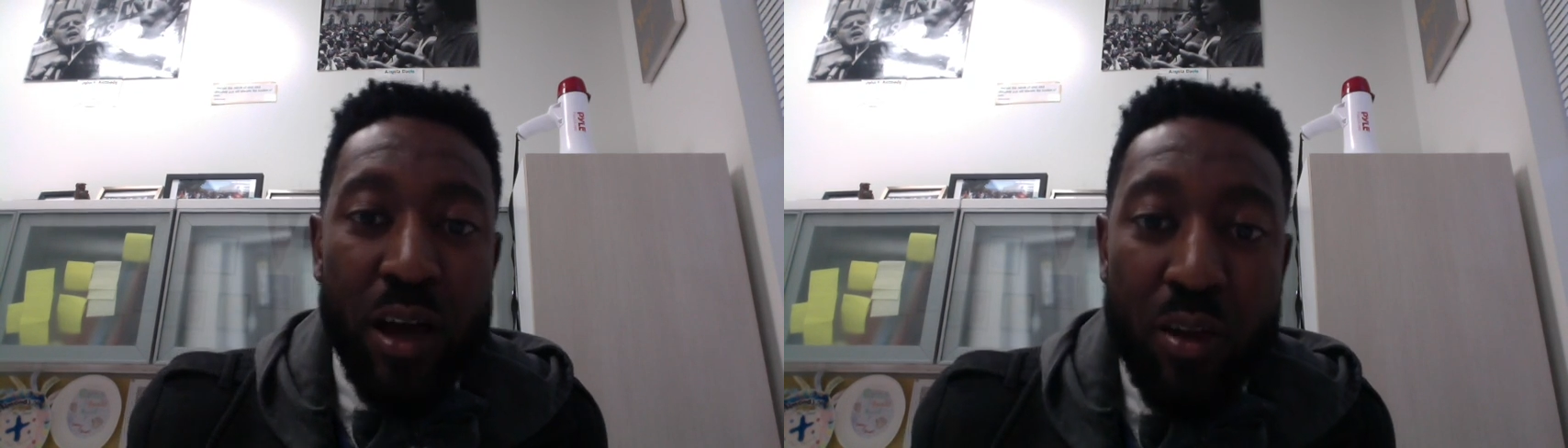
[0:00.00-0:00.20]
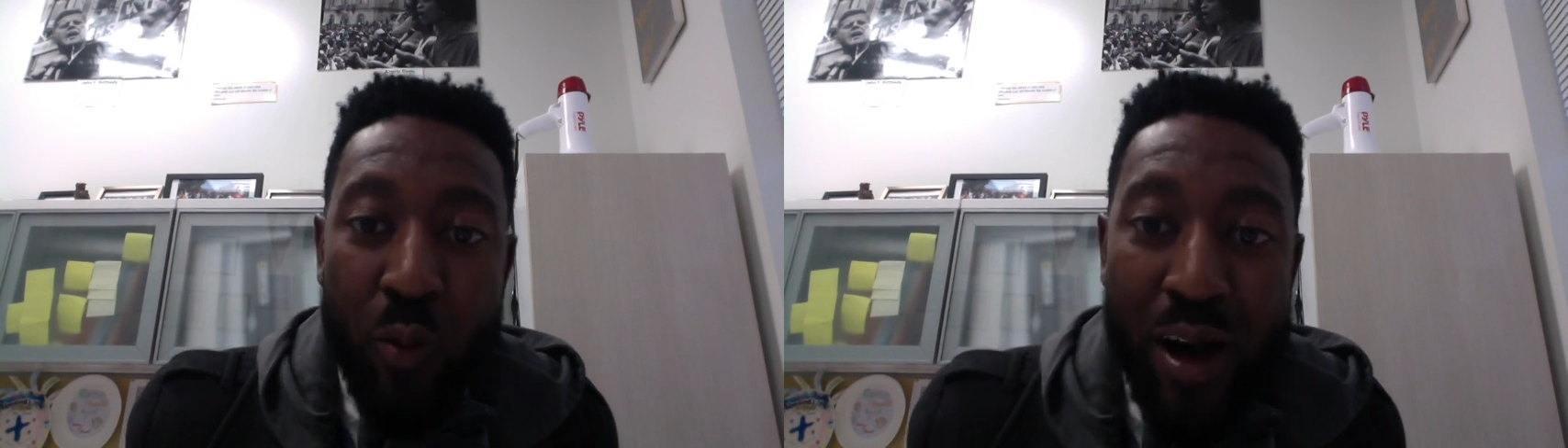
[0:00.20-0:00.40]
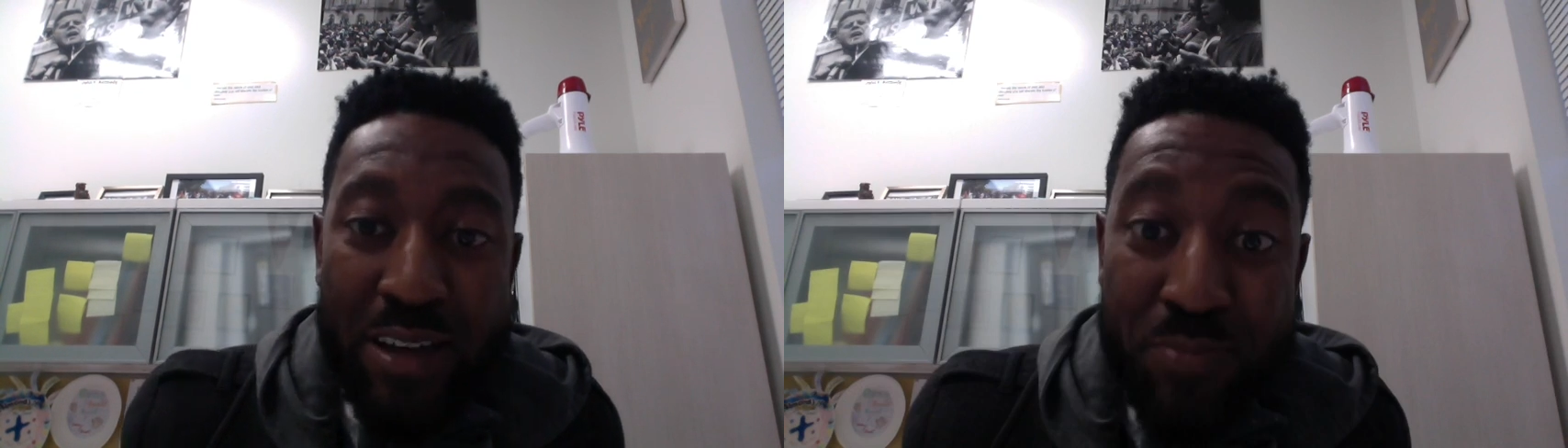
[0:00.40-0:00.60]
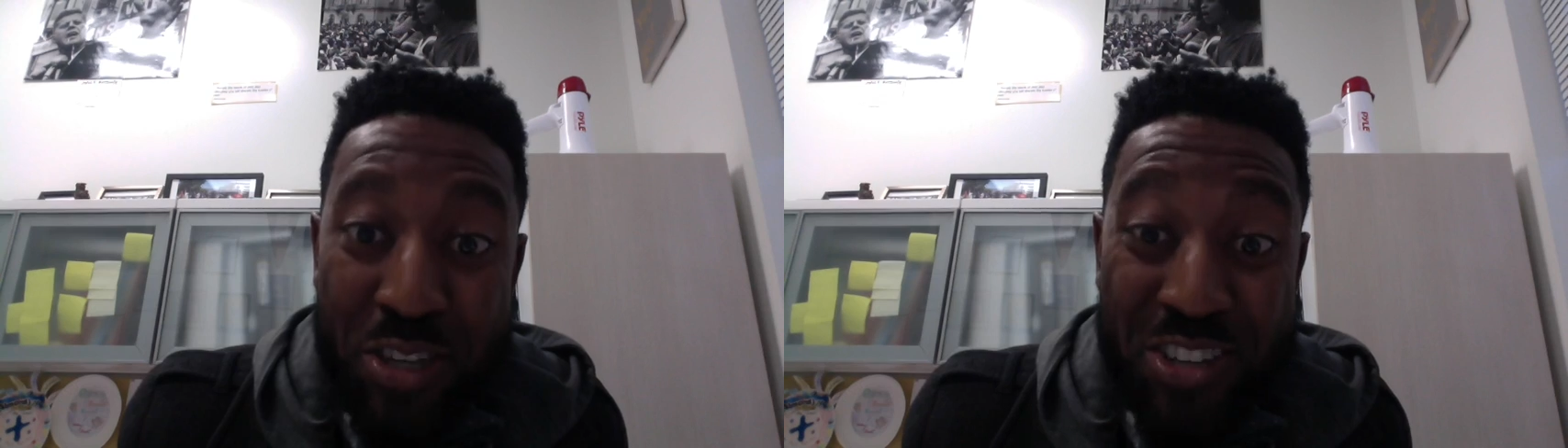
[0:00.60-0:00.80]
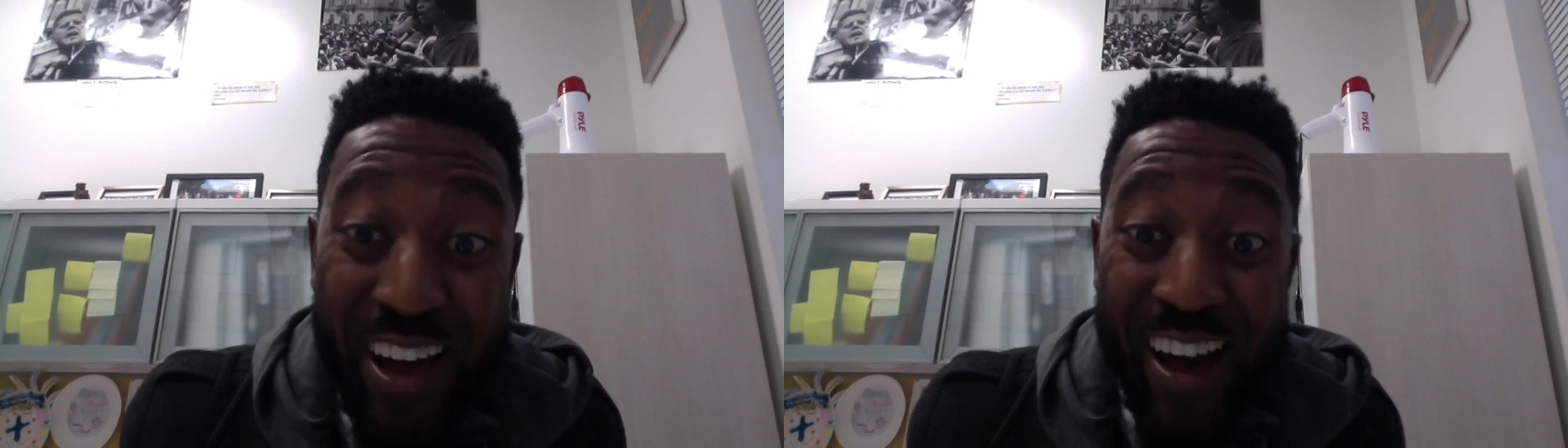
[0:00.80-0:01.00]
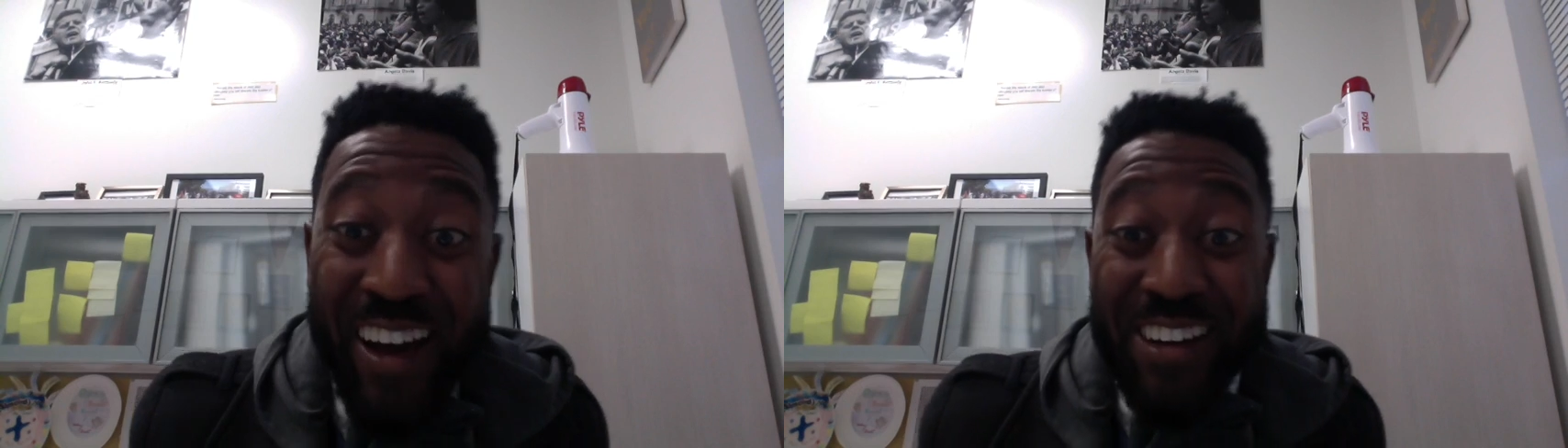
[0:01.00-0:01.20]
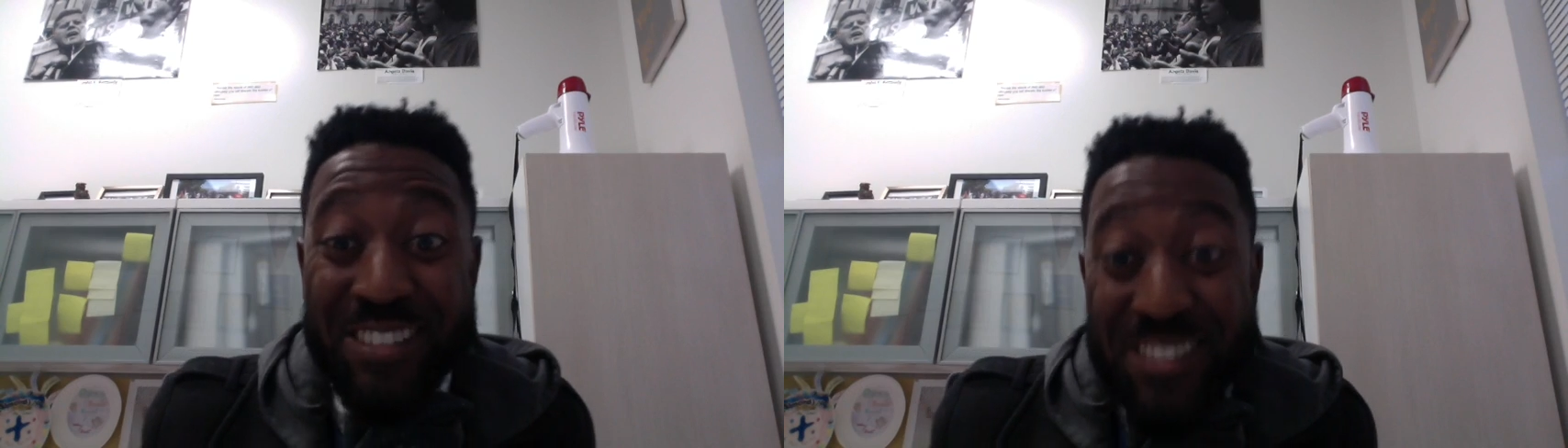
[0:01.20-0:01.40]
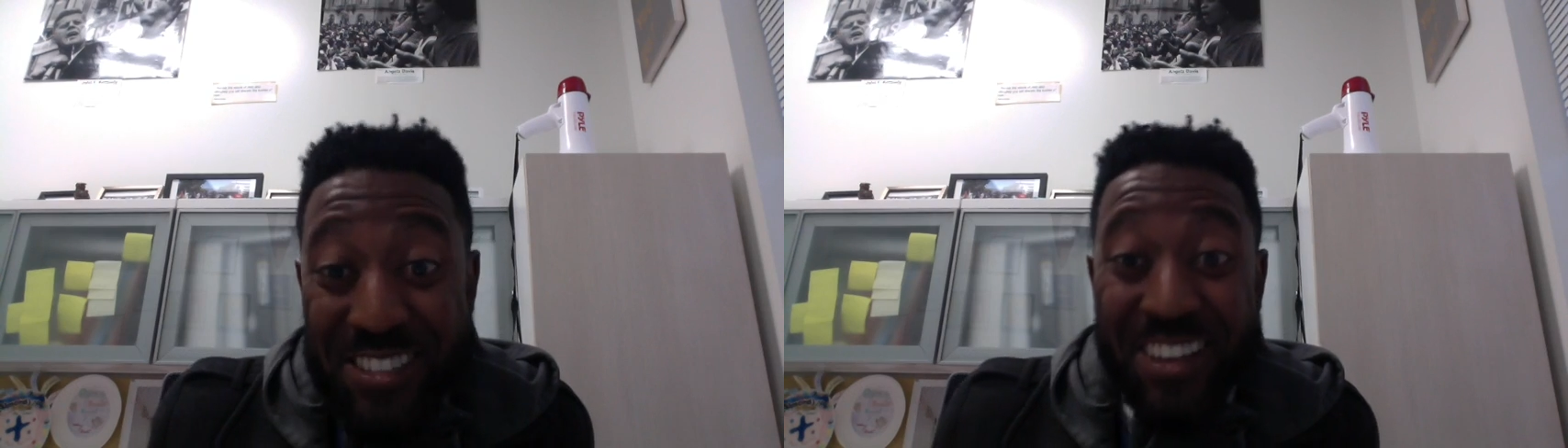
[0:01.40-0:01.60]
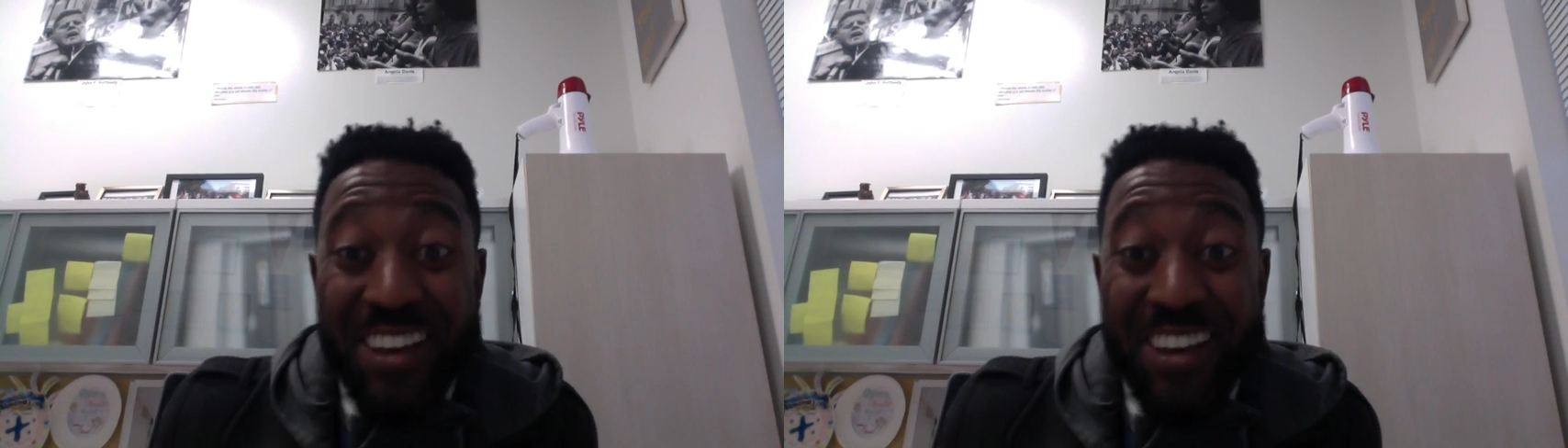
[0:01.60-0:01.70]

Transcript: Otherwise, miss you guys